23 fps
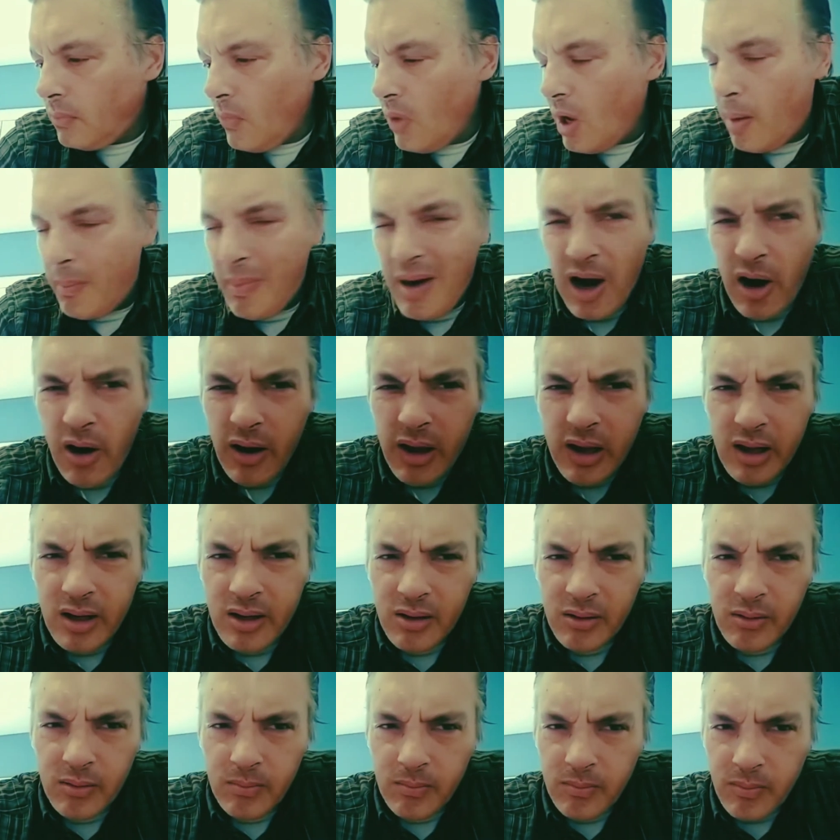American
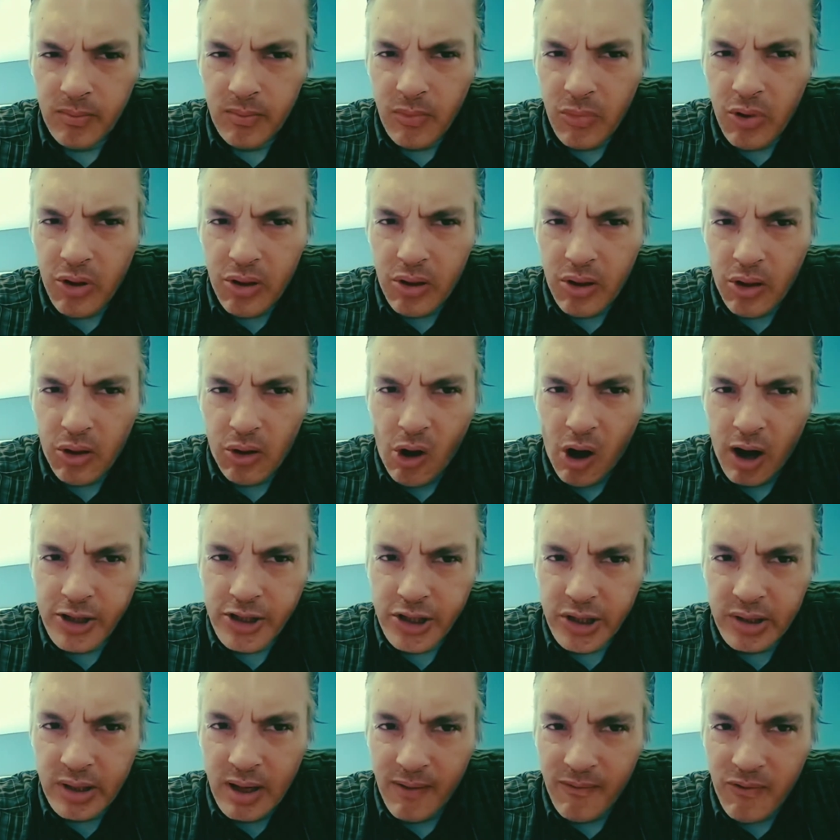
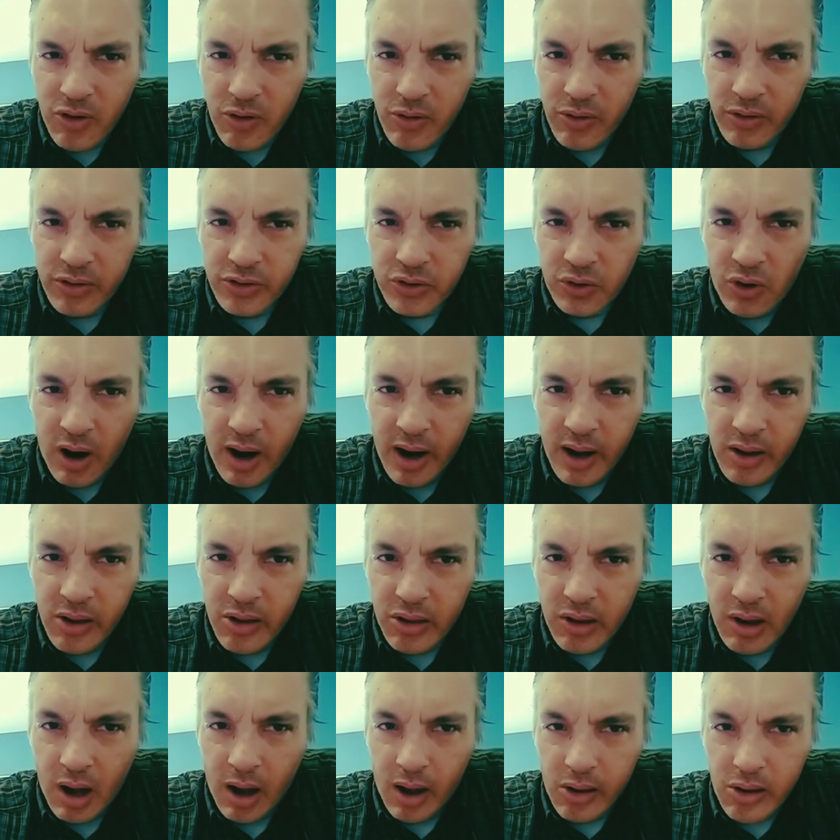Scotch snuffs are dry
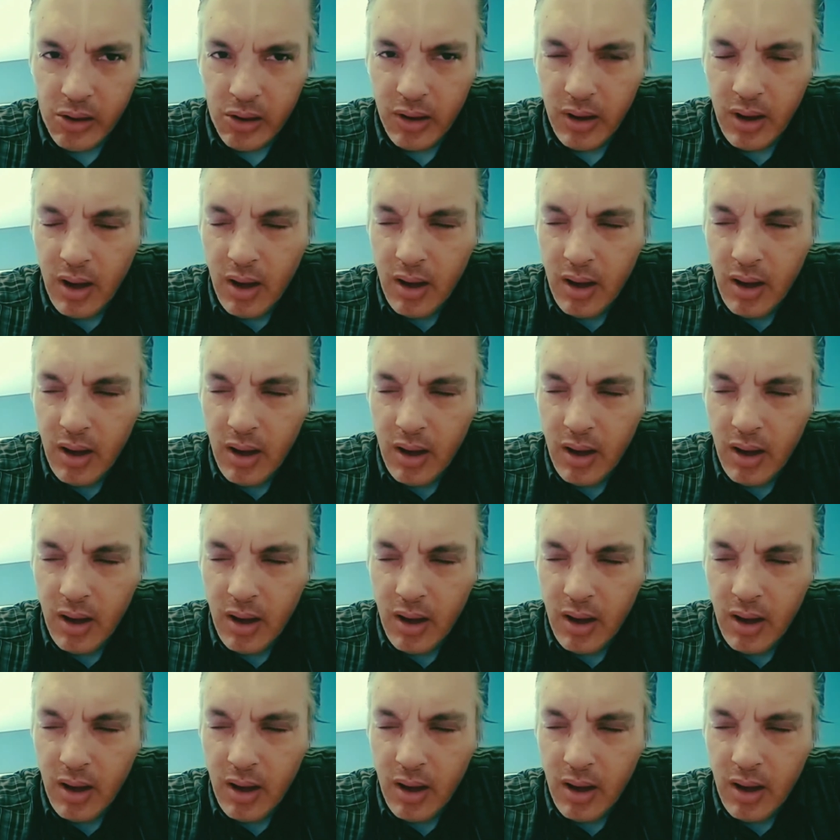as dust.